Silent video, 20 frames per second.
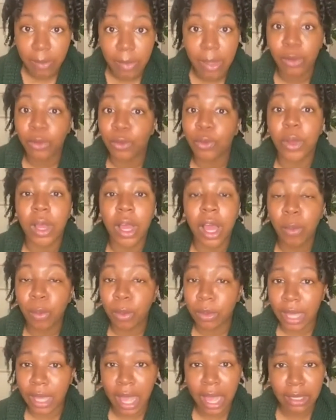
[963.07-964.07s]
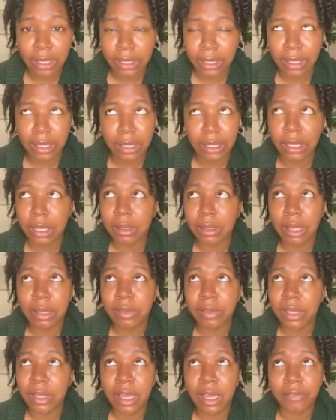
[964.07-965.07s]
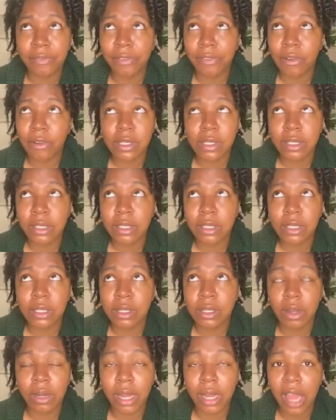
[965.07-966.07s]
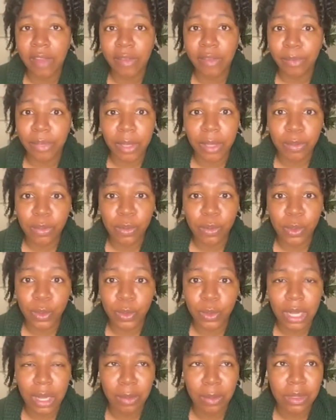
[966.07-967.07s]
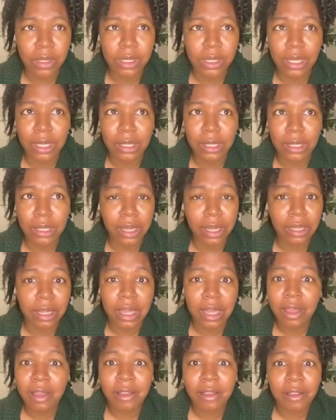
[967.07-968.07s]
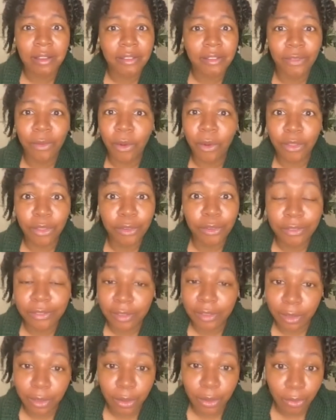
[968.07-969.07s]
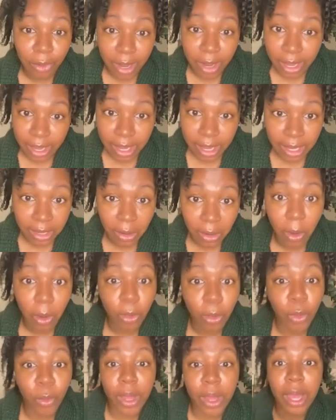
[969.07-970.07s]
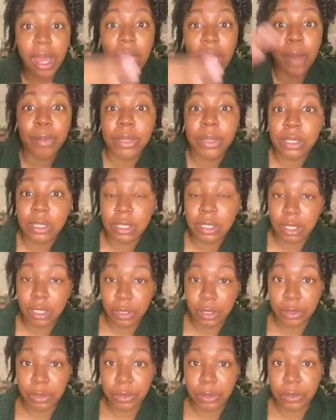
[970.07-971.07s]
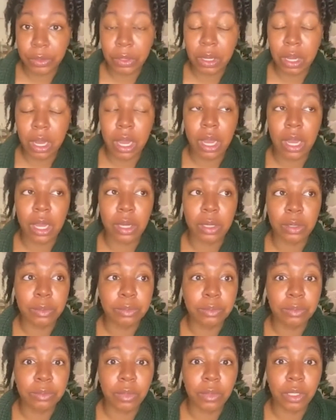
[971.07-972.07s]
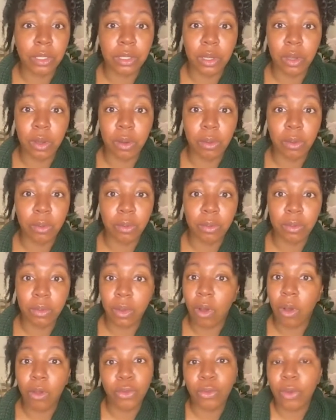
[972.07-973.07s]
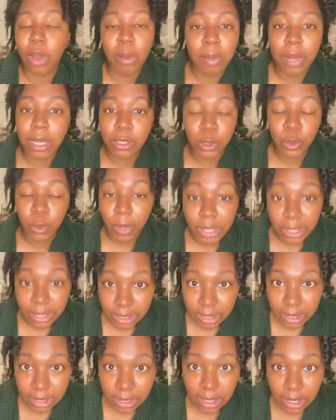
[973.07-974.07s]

I grew up with acne. I think I first started having pimples when I was in like fourth or fifth grade, all the way up until all throughout my 20s.